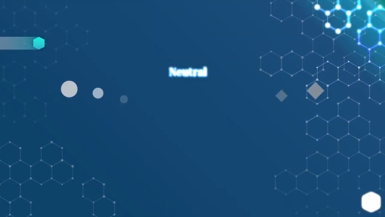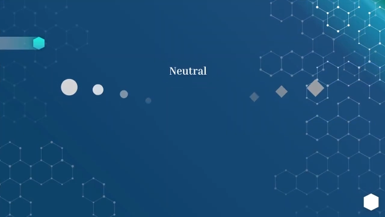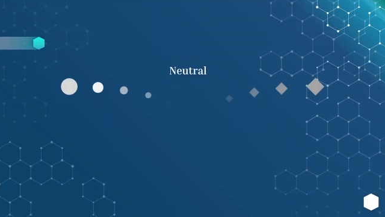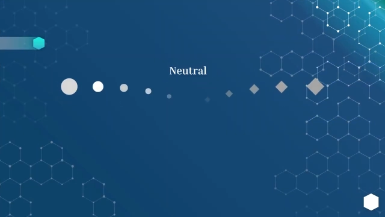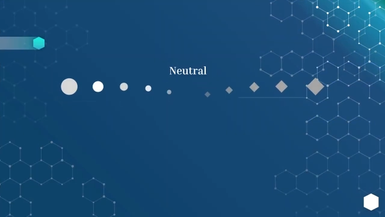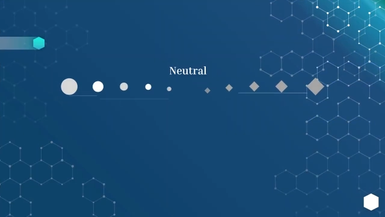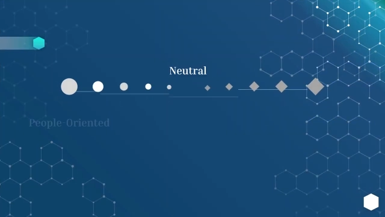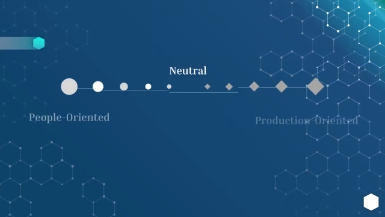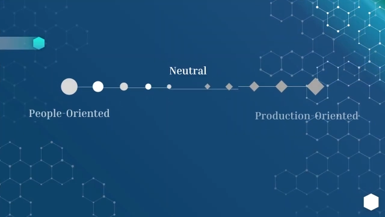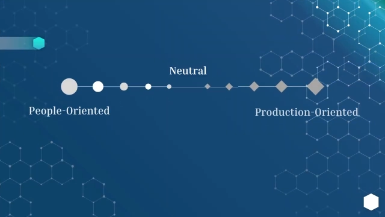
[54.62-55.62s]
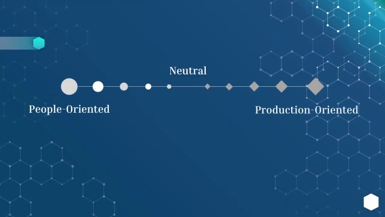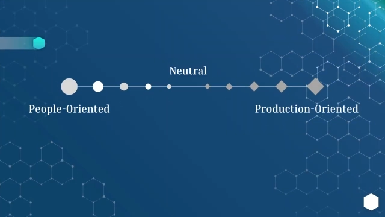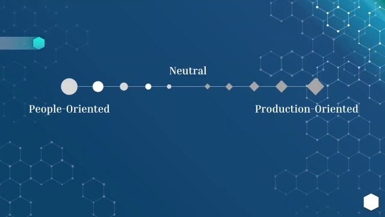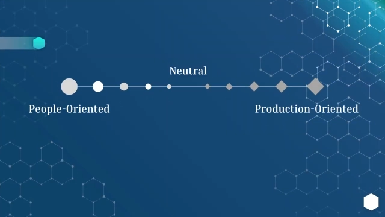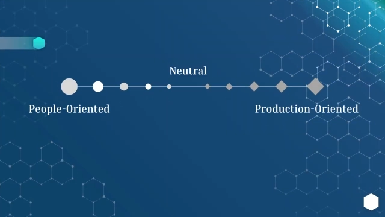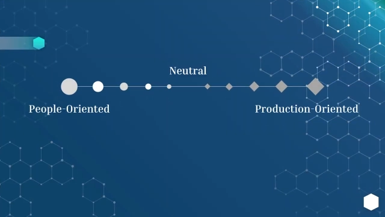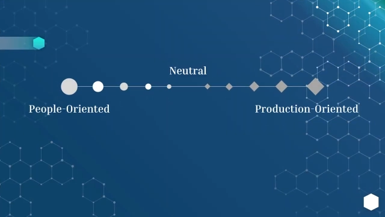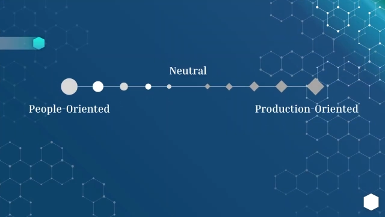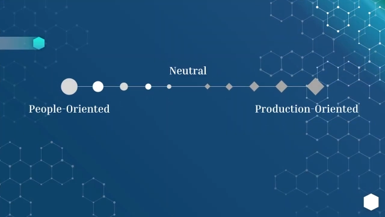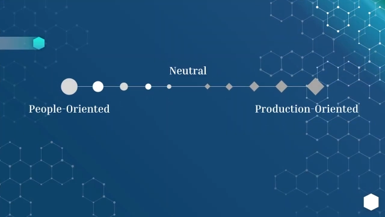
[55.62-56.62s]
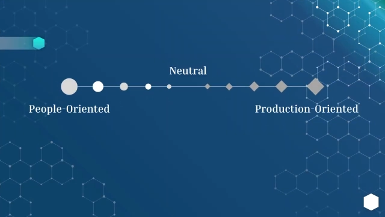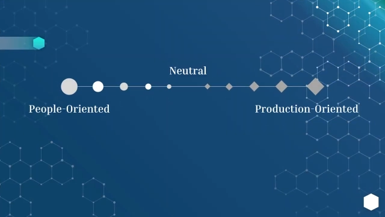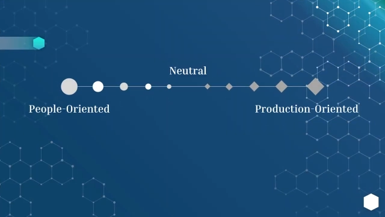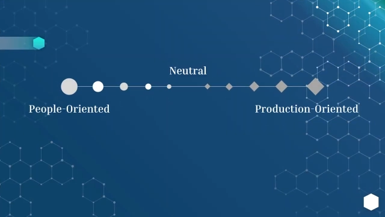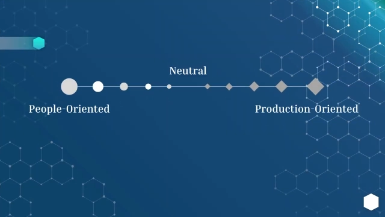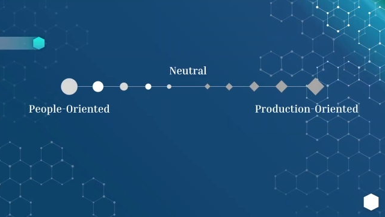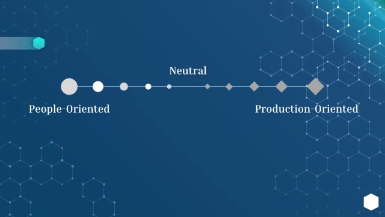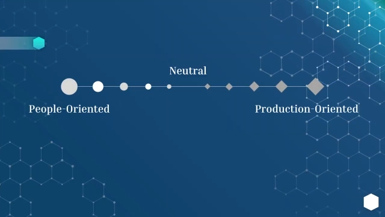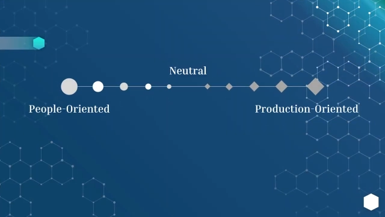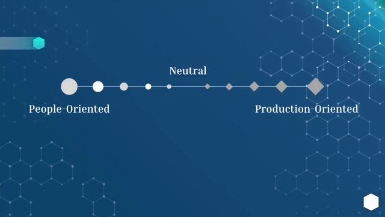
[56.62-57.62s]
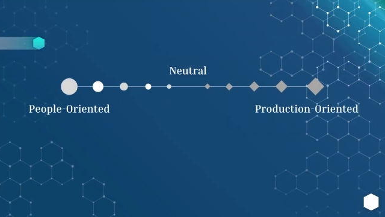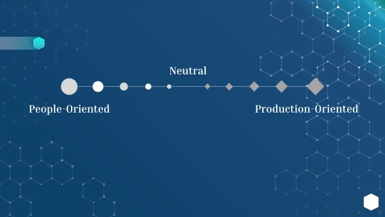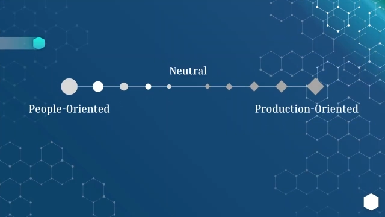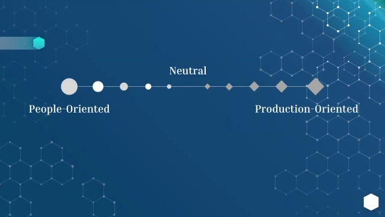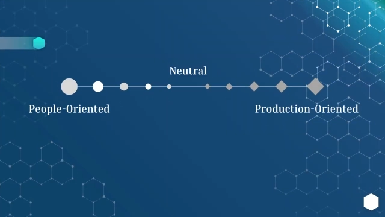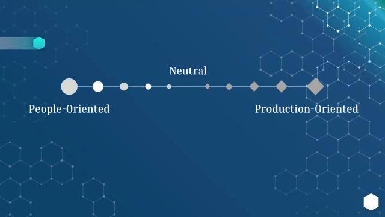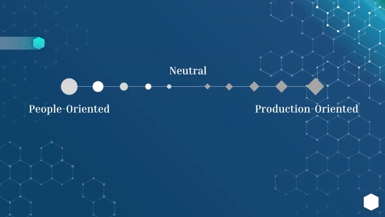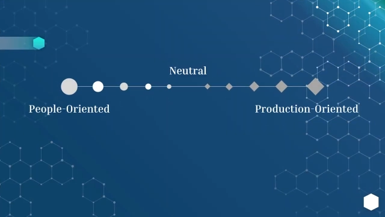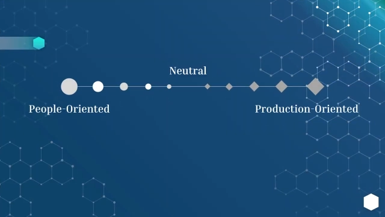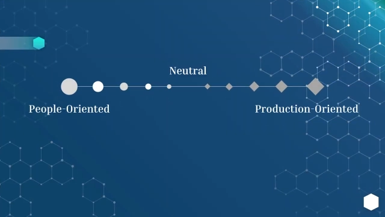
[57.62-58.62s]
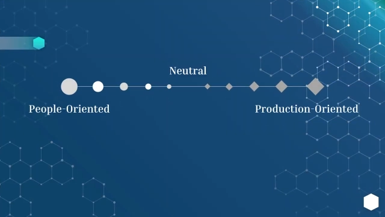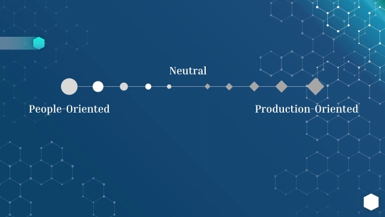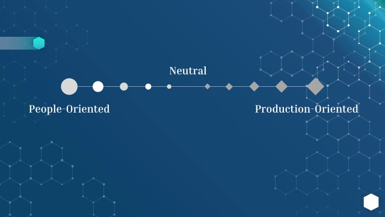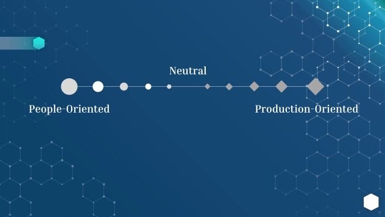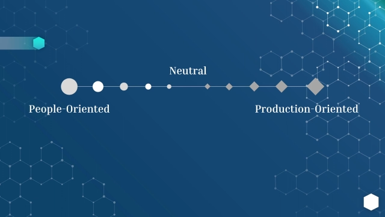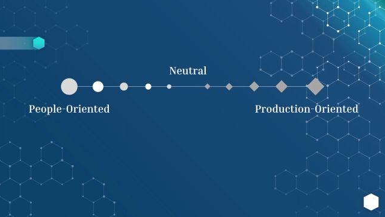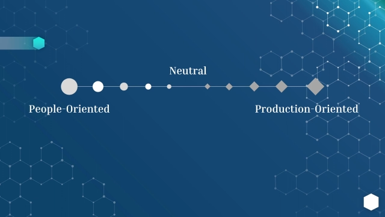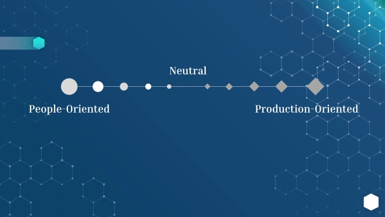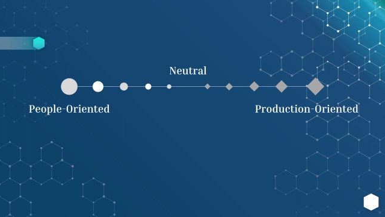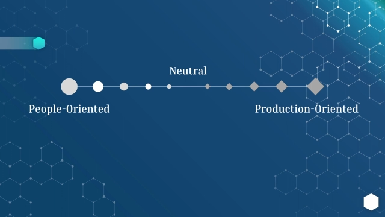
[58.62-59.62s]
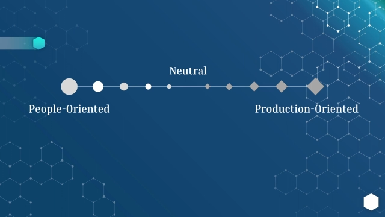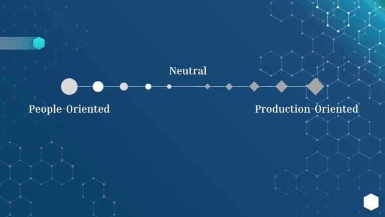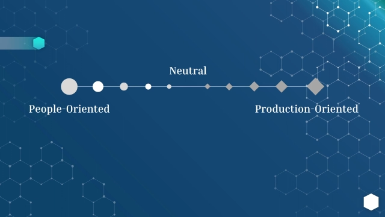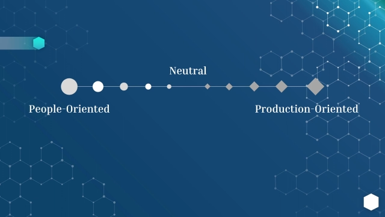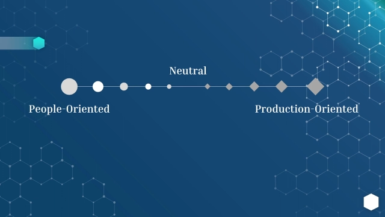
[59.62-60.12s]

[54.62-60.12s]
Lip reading: [unreadable: no face in view]